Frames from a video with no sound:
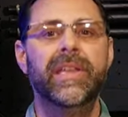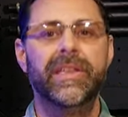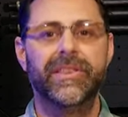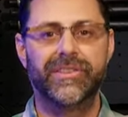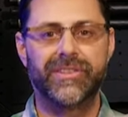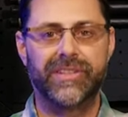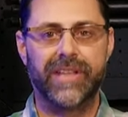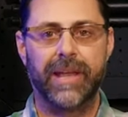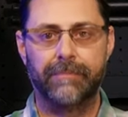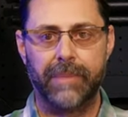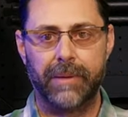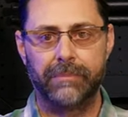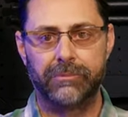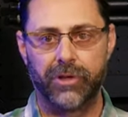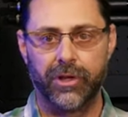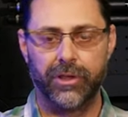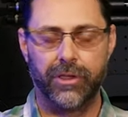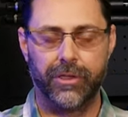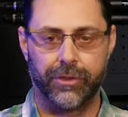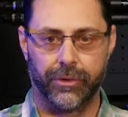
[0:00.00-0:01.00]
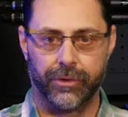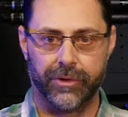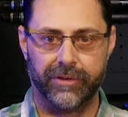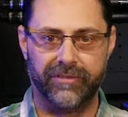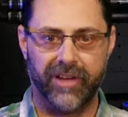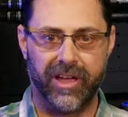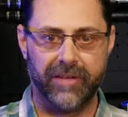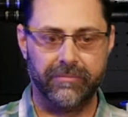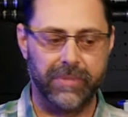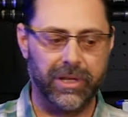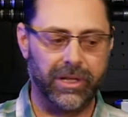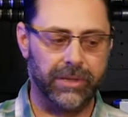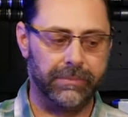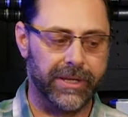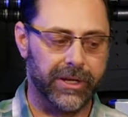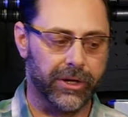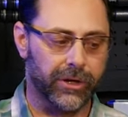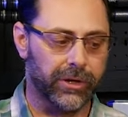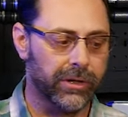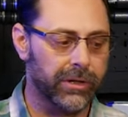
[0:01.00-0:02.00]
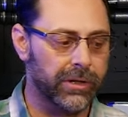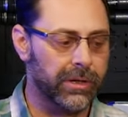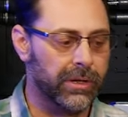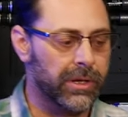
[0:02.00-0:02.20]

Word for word: Step up to the thirty-five millimeter.